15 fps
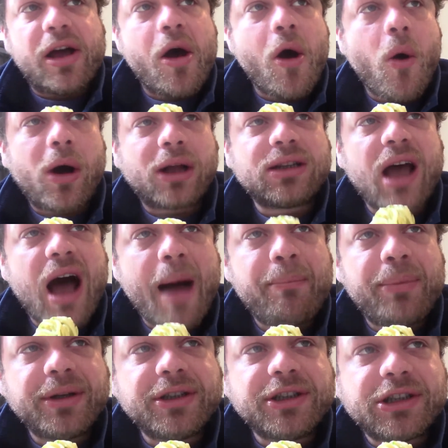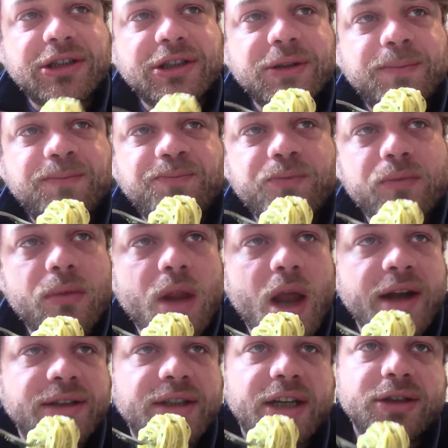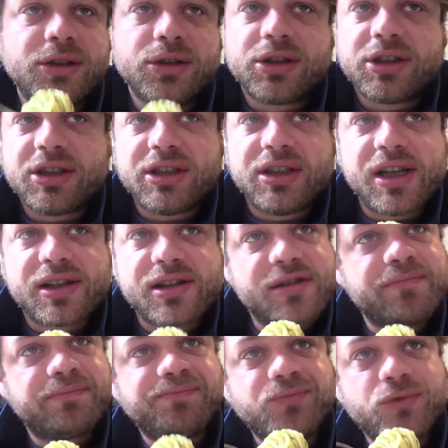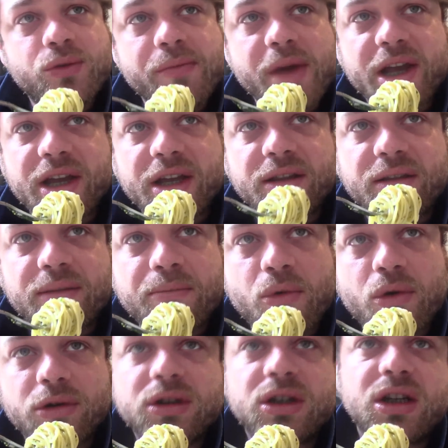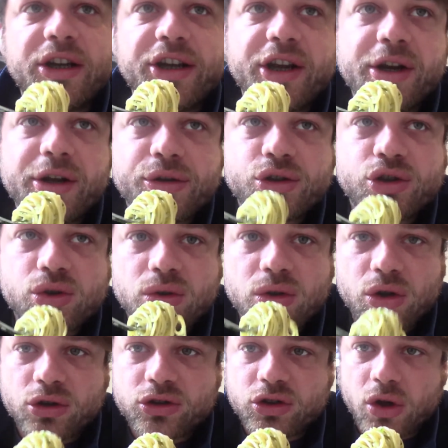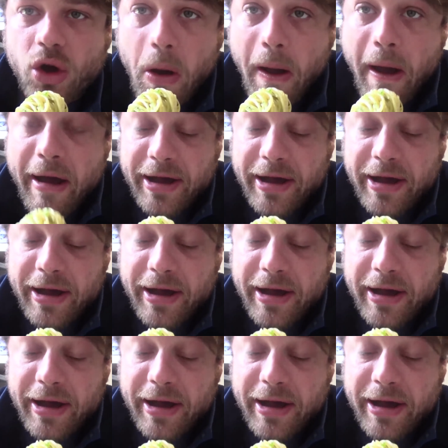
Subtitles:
what happening, and then you see that to make it more clear, you should also